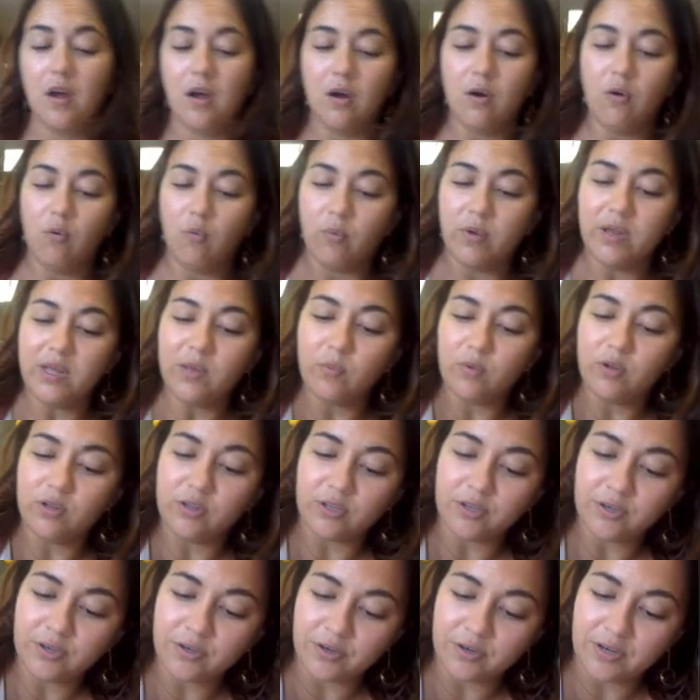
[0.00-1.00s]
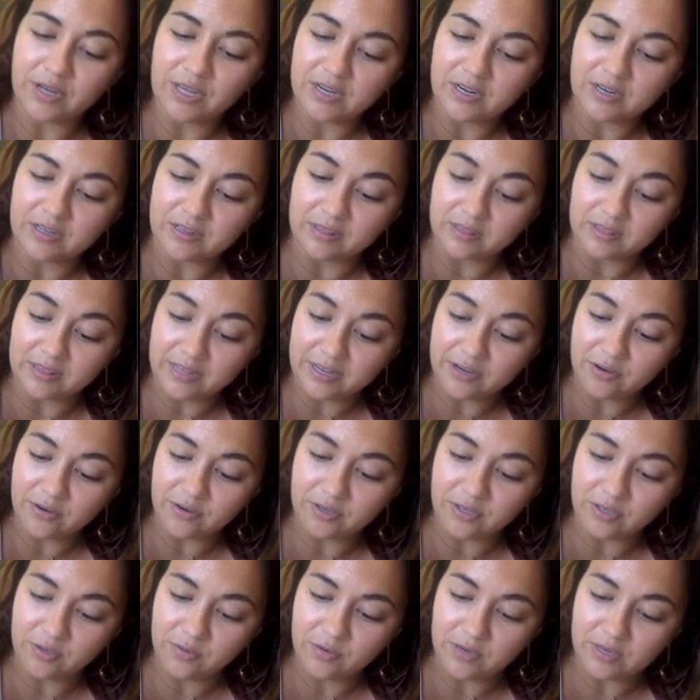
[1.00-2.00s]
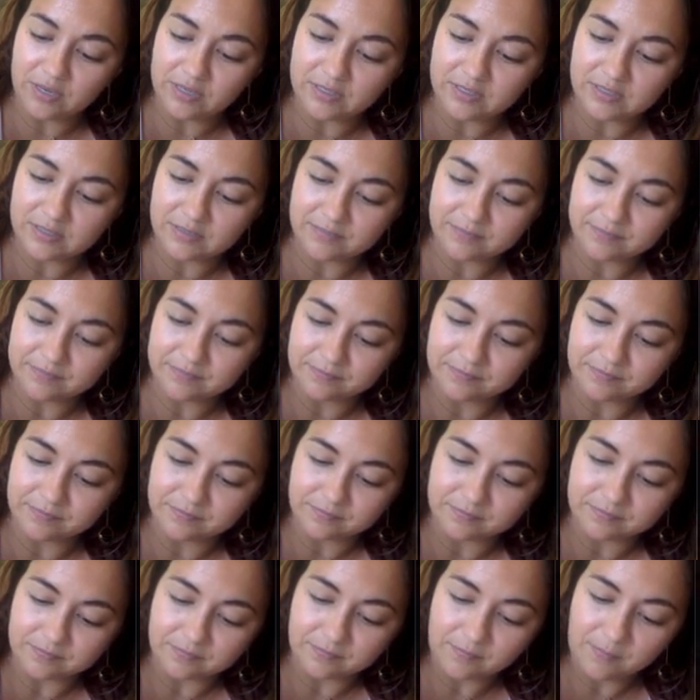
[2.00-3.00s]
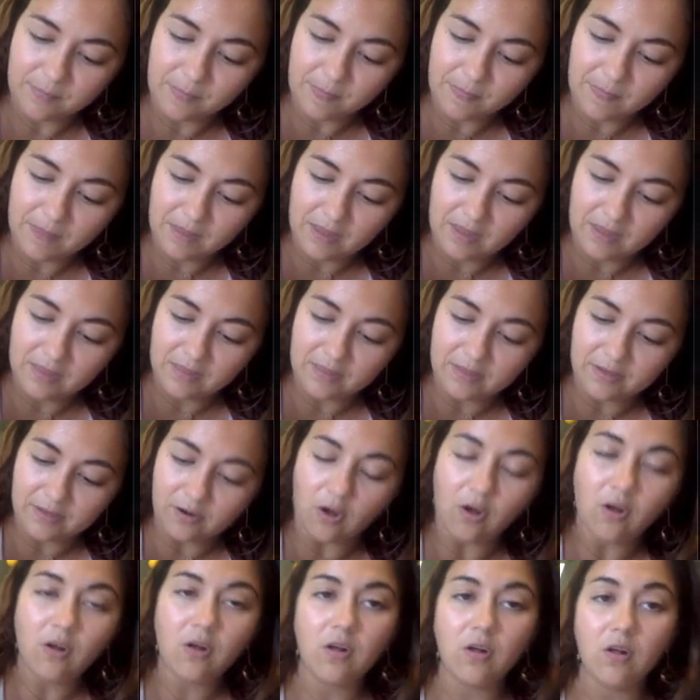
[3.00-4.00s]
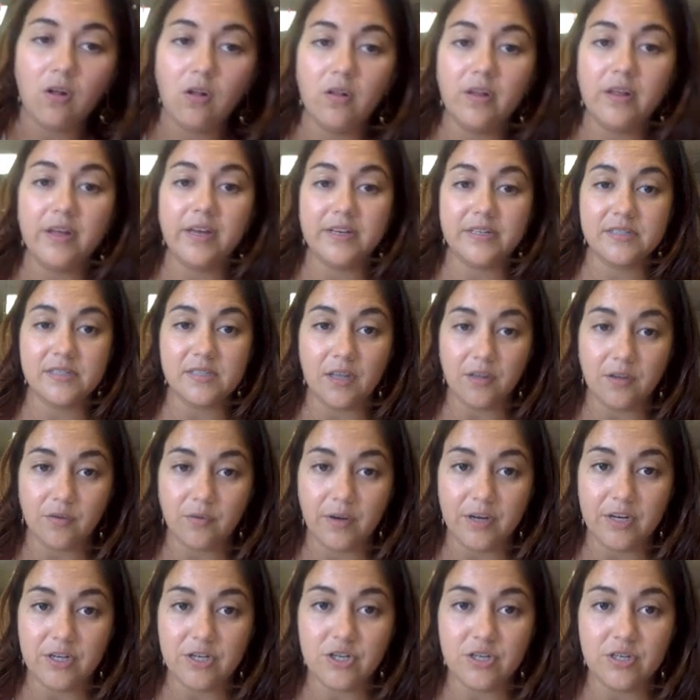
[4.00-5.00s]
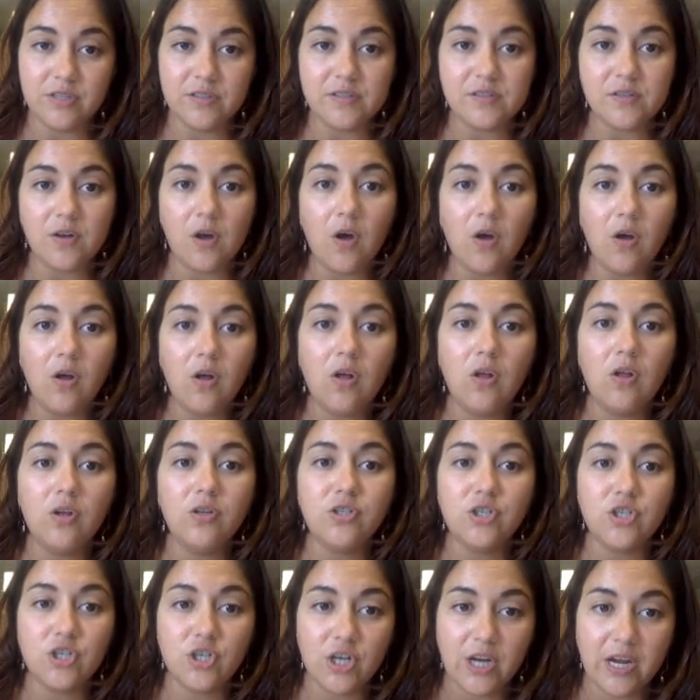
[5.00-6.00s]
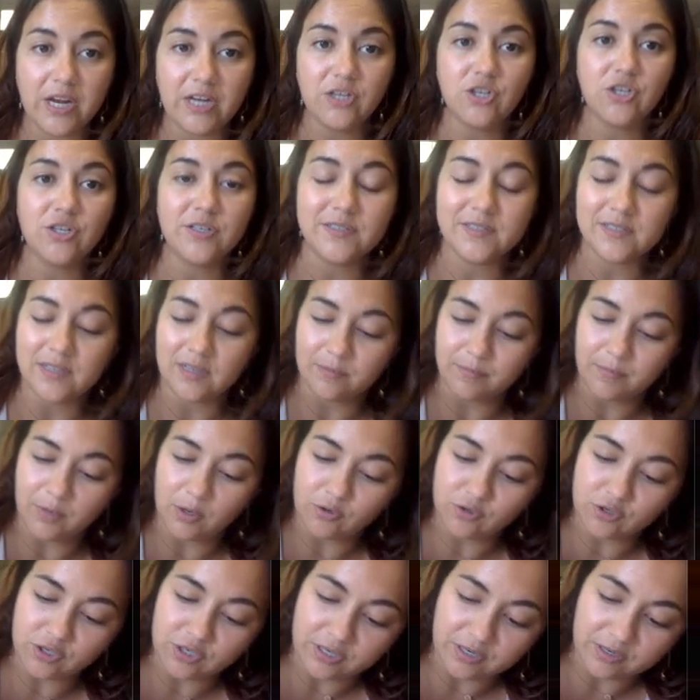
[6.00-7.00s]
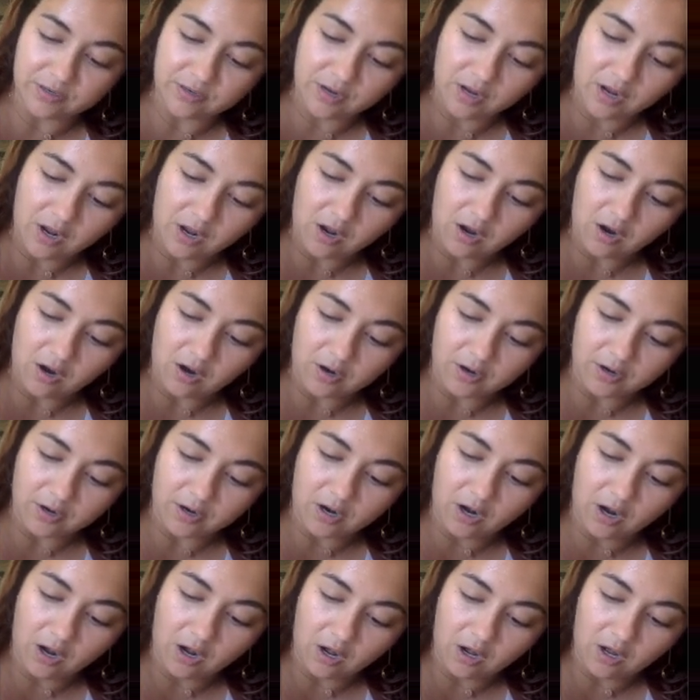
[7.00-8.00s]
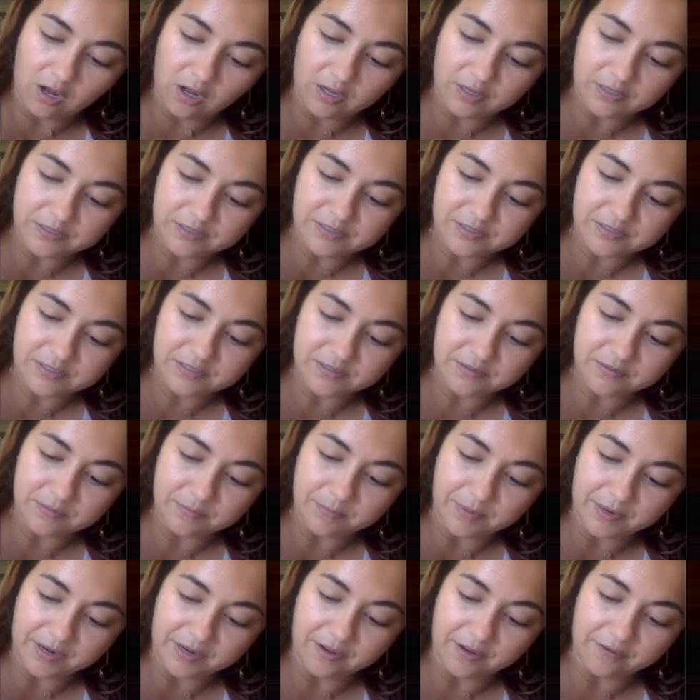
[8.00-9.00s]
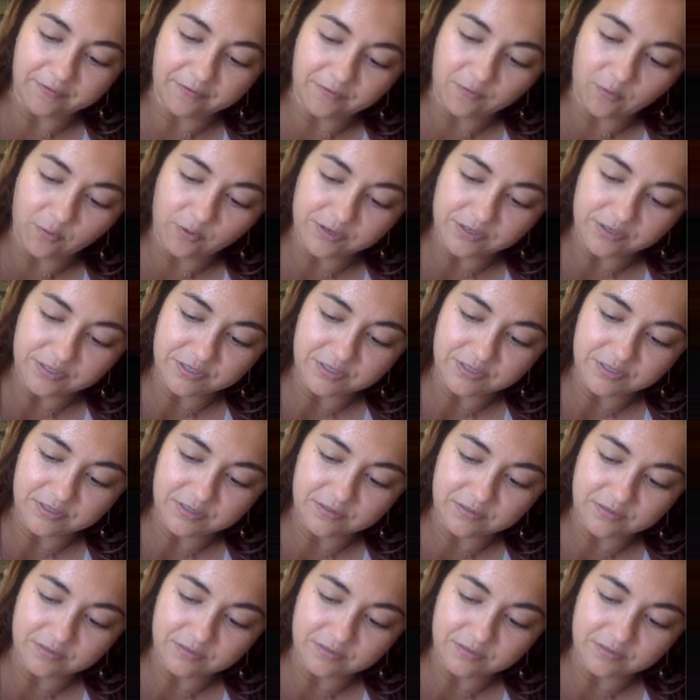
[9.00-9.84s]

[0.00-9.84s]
We will learn in a later unit that all accelerations, all changes in motion are caused by a force.